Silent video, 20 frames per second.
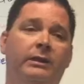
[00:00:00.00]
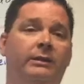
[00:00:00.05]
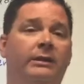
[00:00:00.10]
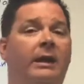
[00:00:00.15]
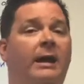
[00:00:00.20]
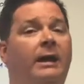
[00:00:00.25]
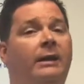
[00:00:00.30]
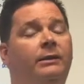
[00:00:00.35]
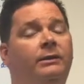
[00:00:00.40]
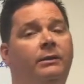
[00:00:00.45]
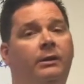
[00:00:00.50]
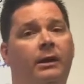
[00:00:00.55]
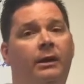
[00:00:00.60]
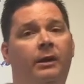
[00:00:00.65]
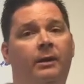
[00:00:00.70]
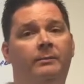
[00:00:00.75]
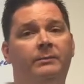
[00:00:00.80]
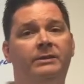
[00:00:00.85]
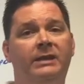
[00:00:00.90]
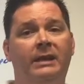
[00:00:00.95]
get that
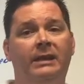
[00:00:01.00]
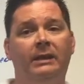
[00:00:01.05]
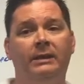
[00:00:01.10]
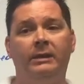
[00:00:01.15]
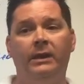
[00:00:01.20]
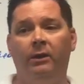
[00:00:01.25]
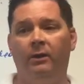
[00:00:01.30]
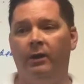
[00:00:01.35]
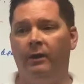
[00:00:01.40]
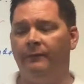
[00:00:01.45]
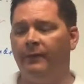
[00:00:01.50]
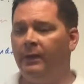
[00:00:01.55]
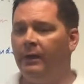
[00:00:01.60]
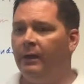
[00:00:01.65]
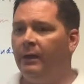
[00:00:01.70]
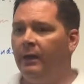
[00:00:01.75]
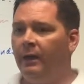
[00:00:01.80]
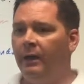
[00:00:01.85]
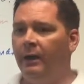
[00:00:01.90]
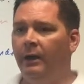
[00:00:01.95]
taken care of.
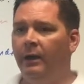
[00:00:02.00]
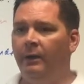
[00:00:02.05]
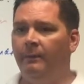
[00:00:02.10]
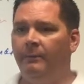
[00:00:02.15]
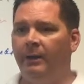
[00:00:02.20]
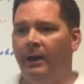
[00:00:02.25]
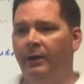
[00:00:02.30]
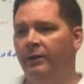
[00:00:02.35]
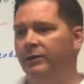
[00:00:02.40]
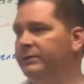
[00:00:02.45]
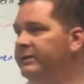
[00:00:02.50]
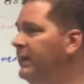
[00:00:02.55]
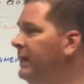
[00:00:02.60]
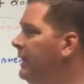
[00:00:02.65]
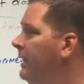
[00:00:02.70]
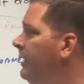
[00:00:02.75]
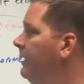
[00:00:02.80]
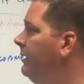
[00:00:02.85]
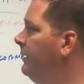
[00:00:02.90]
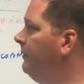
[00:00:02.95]
I
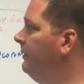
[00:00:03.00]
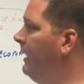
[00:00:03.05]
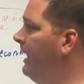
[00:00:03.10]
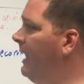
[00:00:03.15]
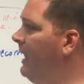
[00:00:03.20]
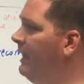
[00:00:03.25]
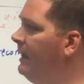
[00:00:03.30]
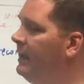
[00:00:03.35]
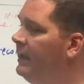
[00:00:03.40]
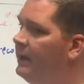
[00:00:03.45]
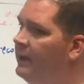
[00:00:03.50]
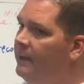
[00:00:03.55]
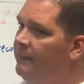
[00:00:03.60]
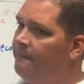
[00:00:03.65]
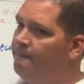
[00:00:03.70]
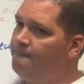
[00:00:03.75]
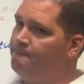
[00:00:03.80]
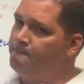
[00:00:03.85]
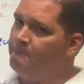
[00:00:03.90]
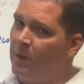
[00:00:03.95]
understand that
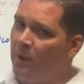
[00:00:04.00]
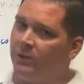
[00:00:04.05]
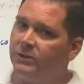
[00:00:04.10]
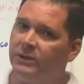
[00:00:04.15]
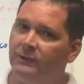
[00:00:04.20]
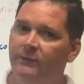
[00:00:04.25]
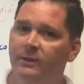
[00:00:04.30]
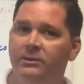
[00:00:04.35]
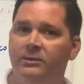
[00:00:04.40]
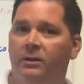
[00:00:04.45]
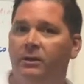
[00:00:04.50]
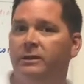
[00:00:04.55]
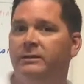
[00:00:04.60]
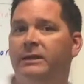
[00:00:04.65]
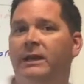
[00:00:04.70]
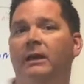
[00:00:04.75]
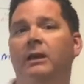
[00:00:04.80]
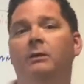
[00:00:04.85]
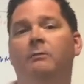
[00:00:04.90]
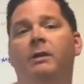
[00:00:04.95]
most of us on a
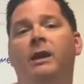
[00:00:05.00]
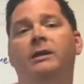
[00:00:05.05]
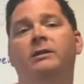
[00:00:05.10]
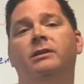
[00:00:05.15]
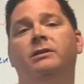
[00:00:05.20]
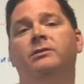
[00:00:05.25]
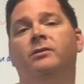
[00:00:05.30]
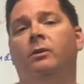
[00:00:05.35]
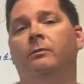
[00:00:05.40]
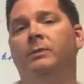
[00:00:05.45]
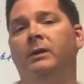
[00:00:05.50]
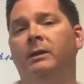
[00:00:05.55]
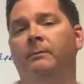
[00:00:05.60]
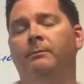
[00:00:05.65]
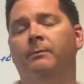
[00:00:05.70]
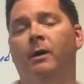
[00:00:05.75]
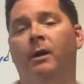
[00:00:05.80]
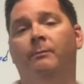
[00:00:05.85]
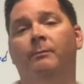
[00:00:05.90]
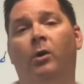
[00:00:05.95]
daily basis are being
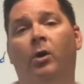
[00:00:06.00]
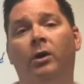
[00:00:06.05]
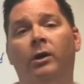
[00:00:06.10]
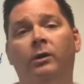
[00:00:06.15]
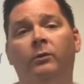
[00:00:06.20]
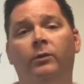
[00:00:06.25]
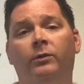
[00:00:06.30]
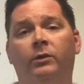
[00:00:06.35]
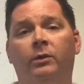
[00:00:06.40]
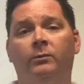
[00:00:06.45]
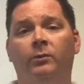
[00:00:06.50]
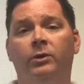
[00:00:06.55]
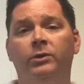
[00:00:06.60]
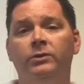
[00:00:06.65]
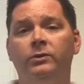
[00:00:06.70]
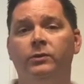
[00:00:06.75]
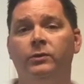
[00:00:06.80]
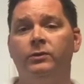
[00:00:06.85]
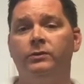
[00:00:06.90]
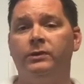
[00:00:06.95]
bombarded with
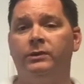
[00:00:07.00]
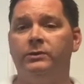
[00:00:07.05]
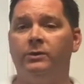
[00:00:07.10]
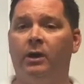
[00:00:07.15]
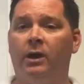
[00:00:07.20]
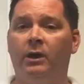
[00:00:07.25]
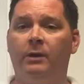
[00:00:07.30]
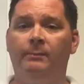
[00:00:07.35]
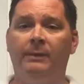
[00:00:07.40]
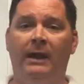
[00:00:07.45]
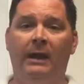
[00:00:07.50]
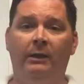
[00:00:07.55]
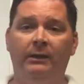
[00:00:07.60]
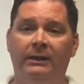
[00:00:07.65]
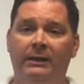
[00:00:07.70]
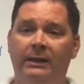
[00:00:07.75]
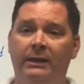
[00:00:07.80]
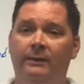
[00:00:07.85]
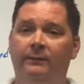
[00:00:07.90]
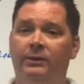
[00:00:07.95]
commercials that talk about
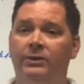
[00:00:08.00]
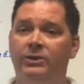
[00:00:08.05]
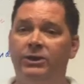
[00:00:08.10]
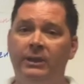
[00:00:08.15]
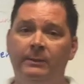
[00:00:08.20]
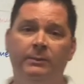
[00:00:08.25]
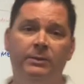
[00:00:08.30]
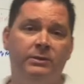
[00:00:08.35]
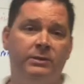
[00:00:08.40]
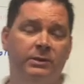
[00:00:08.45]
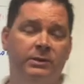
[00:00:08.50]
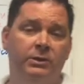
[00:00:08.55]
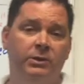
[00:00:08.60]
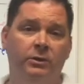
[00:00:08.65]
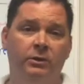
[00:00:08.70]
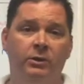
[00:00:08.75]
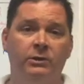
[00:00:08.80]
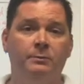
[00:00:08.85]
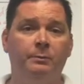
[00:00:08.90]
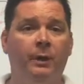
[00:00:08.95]
getting the cheapest
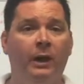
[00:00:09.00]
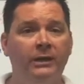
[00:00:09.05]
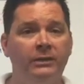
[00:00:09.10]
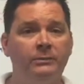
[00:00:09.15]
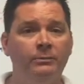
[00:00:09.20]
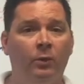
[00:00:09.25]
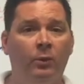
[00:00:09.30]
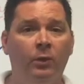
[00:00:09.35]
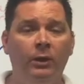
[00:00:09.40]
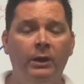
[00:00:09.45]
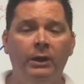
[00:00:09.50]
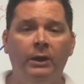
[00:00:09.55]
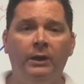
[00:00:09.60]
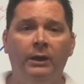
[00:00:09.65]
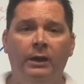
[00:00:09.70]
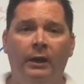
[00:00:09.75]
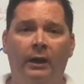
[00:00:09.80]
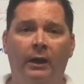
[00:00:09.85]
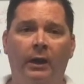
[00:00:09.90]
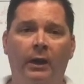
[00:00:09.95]
insurance possible,
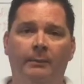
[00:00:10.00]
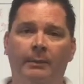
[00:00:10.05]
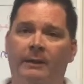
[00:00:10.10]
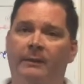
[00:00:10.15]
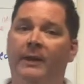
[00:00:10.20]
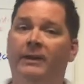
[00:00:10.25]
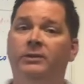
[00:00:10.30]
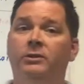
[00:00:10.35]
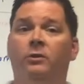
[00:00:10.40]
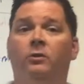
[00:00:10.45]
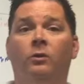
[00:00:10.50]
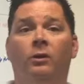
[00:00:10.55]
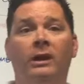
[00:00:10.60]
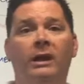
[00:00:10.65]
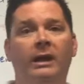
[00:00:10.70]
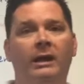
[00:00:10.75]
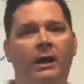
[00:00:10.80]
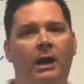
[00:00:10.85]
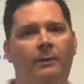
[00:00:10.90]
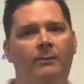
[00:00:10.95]
and that's
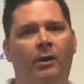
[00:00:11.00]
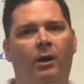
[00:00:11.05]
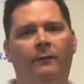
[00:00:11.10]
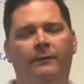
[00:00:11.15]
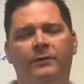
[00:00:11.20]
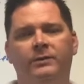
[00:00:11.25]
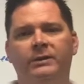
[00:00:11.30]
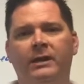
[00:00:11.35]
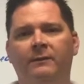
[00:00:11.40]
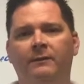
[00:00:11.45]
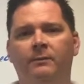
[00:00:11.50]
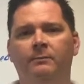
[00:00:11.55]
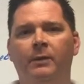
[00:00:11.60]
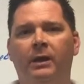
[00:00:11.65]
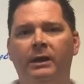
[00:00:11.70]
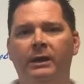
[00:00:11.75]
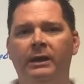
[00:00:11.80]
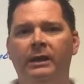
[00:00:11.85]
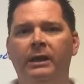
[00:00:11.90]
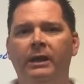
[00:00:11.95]
great. I'm all for saving
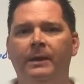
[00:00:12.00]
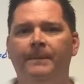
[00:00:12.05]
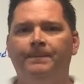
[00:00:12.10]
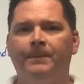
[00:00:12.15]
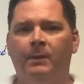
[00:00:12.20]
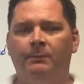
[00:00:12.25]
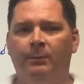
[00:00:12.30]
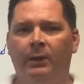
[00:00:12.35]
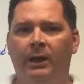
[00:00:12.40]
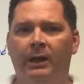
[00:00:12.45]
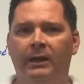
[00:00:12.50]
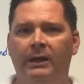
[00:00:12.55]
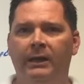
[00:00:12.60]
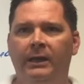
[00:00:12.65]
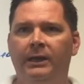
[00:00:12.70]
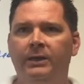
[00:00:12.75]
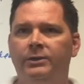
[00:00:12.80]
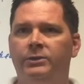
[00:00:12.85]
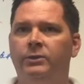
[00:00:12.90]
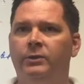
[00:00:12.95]
money, but
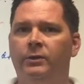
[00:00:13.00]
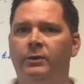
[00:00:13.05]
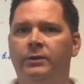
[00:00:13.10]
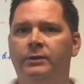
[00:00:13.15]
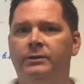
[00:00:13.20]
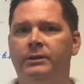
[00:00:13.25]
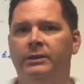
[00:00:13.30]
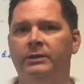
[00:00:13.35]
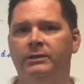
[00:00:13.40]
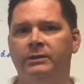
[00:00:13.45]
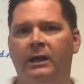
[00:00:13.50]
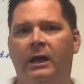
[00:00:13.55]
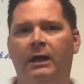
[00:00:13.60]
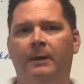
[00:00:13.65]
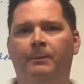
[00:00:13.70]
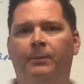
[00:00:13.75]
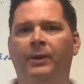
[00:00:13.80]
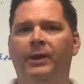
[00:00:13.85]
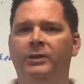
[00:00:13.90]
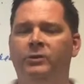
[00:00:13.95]
insurance is
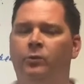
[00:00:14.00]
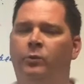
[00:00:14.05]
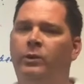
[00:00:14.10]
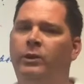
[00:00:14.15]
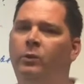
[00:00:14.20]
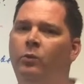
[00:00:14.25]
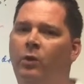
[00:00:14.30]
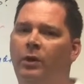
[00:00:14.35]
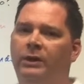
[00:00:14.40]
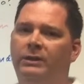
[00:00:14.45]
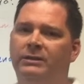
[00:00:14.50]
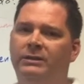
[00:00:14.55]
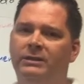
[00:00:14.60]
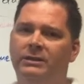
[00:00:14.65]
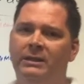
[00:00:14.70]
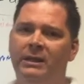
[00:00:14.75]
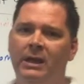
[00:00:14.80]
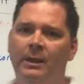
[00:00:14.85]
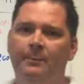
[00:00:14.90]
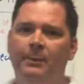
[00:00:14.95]
not a place where you want to
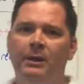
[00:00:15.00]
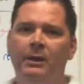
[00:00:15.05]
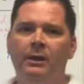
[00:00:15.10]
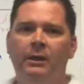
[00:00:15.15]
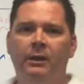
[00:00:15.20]
skimp